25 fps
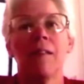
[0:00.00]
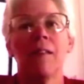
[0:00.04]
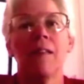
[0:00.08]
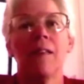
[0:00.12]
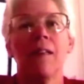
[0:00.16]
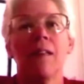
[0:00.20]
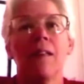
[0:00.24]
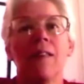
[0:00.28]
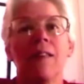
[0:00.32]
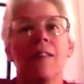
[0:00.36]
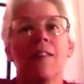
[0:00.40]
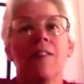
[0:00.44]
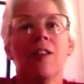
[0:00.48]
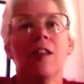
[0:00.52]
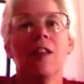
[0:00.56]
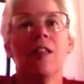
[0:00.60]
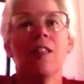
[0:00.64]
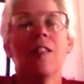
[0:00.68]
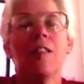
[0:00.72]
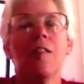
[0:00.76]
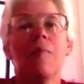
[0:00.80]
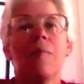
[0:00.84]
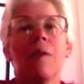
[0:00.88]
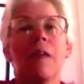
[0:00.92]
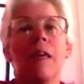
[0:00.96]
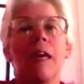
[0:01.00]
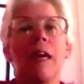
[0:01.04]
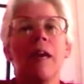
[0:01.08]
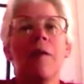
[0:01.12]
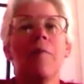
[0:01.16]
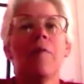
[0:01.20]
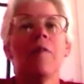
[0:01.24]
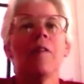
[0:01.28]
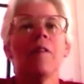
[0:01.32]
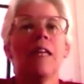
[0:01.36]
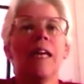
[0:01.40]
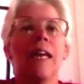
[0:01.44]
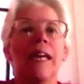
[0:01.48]
just to be able
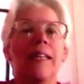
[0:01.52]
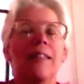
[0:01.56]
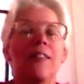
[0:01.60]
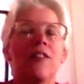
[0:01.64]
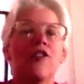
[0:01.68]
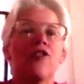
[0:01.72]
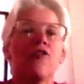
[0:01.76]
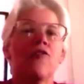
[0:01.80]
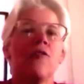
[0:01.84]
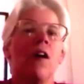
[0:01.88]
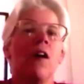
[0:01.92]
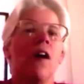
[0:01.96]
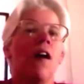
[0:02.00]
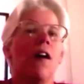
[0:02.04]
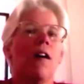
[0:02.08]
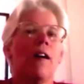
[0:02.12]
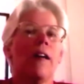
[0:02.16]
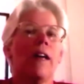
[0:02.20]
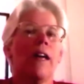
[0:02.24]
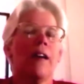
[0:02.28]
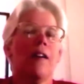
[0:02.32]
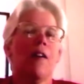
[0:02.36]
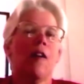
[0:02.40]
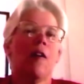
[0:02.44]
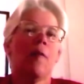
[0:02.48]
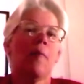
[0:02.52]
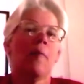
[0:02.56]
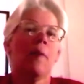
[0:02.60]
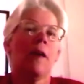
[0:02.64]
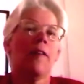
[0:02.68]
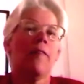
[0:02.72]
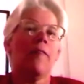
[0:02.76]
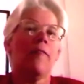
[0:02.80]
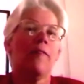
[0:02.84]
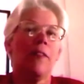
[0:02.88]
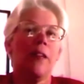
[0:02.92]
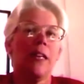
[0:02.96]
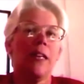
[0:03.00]
to get strong and on my
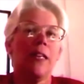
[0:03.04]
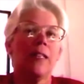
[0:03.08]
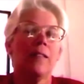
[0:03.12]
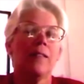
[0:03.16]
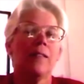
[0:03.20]
feet.